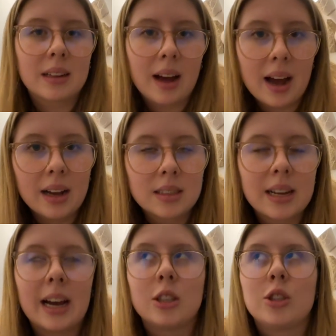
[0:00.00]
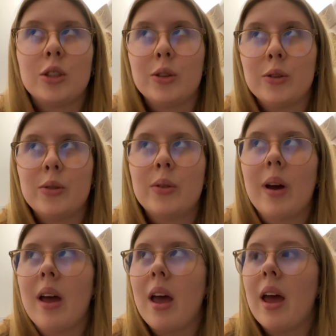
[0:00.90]
class at
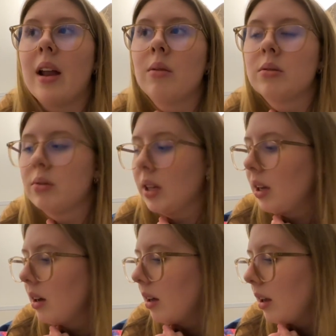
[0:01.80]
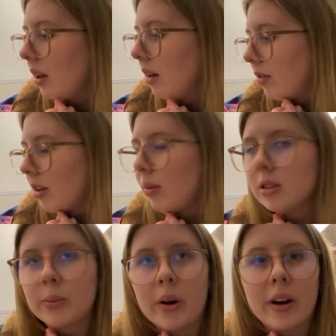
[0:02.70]
2, and it was really good for the
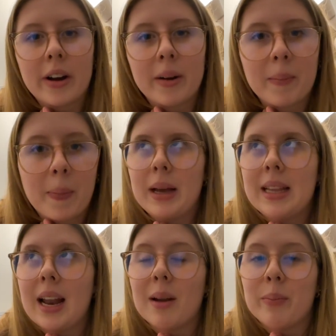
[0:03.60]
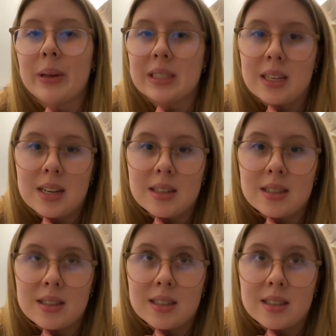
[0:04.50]
most part. And then I had
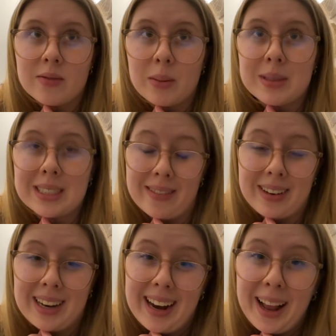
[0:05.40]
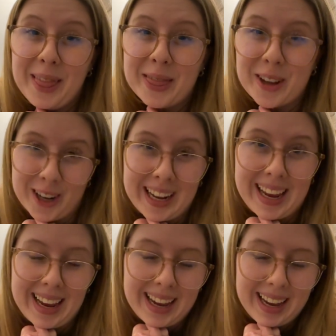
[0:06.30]
business from 7 to 9:30,